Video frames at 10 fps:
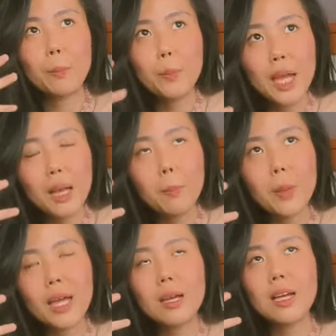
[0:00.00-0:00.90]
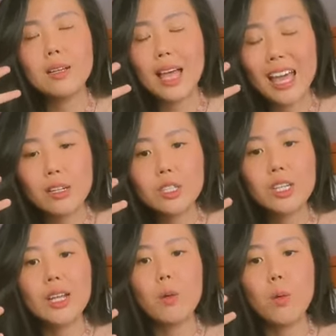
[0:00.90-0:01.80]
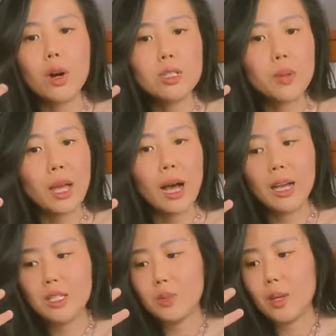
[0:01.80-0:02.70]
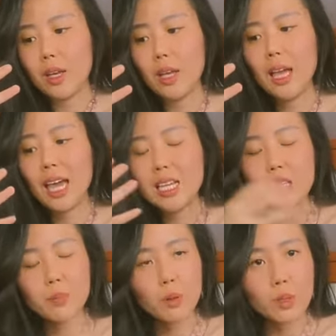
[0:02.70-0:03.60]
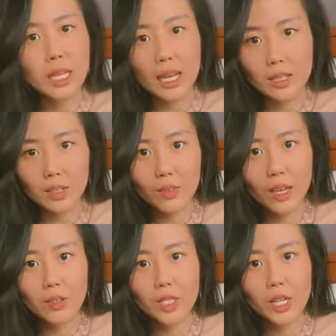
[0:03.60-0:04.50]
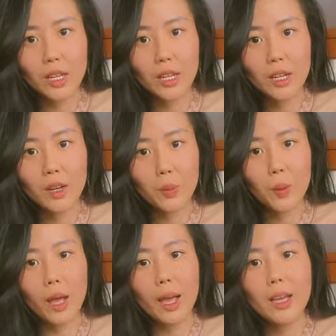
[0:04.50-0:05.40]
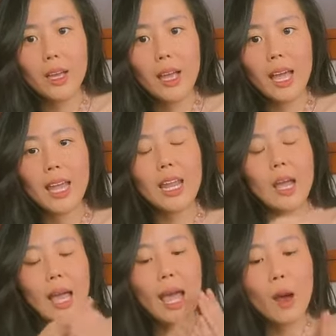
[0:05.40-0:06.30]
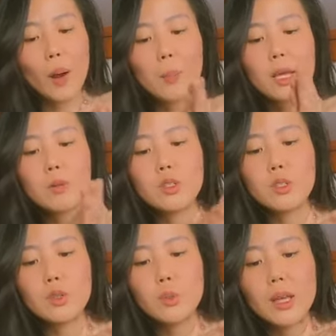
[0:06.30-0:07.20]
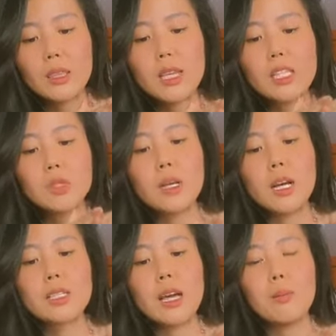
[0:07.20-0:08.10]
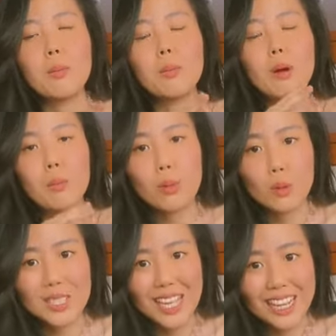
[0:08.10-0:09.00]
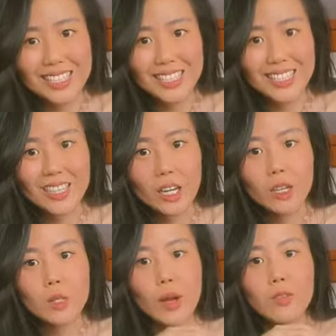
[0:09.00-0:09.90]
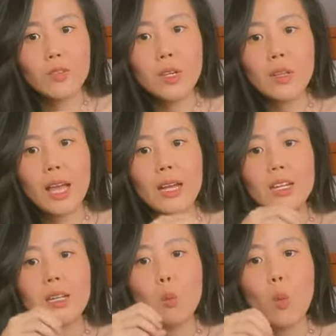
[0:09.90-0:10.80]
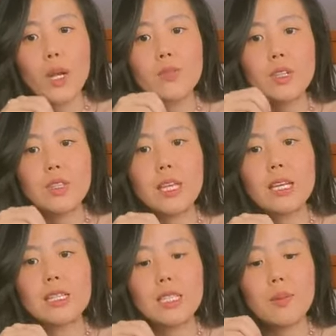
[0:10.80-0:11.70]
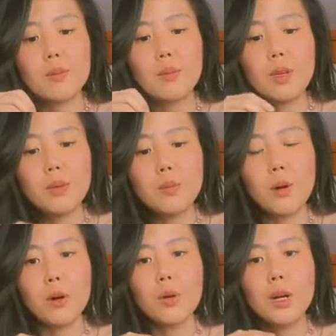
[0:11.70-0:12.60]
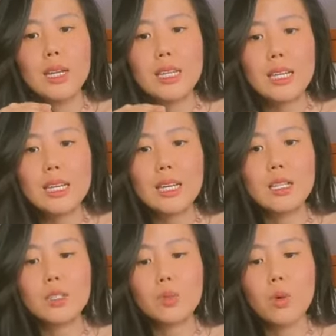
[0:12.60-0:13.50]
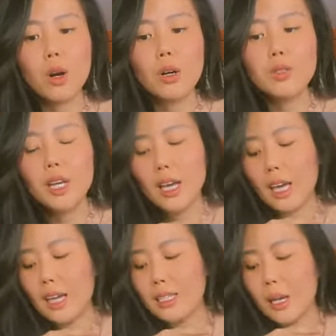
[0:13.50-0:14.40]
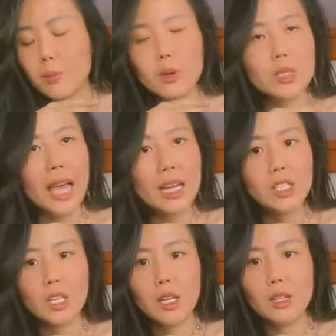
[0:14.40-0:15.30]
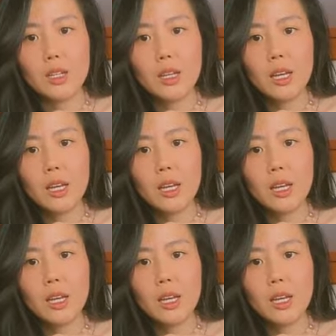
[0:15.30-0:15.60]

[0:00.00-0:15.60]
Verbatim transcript: big, big energy that walks behind me, and it's a protective energy, okay? And how I'm able to do big things because I'm, I'm protected. So I feel like one of the things that people need in this world is protection.